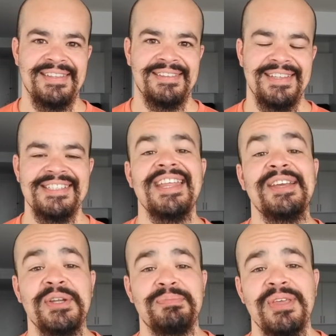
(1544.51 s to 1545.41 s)
he said he
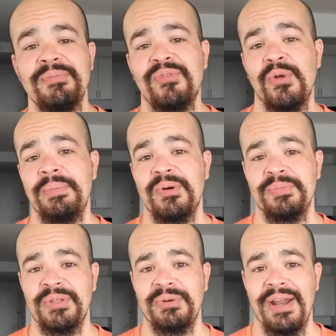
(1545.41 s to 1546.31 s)
couldn't breathe before they put him on
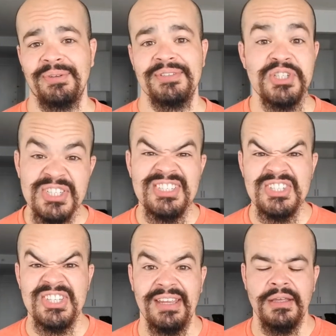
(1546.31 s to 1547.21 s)
the ground. Just
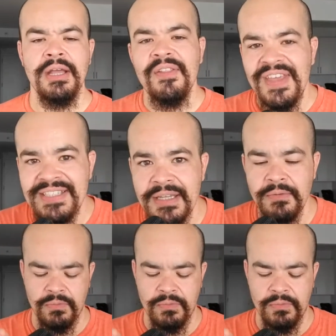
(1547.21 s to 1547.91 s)
saying. They said,